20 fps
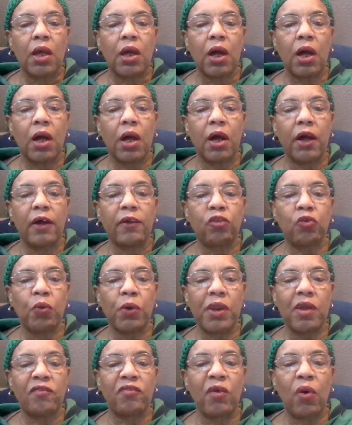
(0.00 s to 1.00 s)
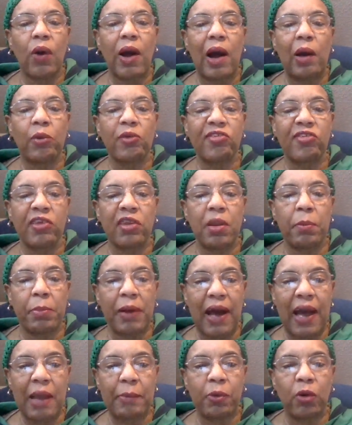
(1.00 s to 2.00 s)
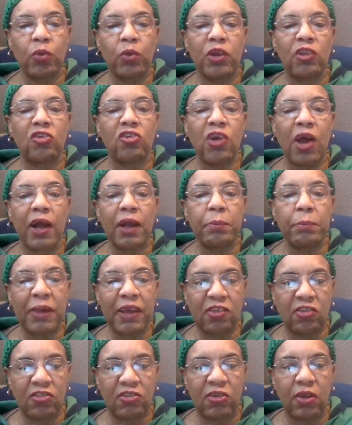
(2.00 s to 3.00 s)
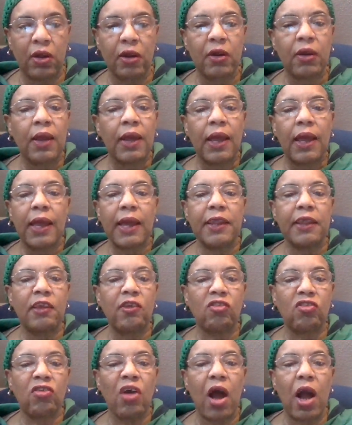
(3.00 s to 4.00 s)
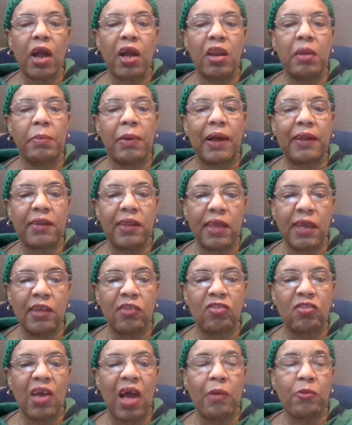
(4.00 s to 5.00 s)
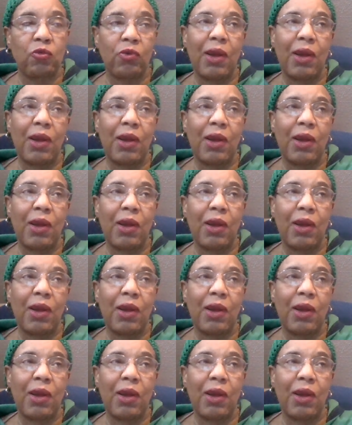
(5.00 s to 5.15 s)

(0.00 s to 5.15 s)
24 hours in the Bible with Chuck Missler, and he's talking about the end times.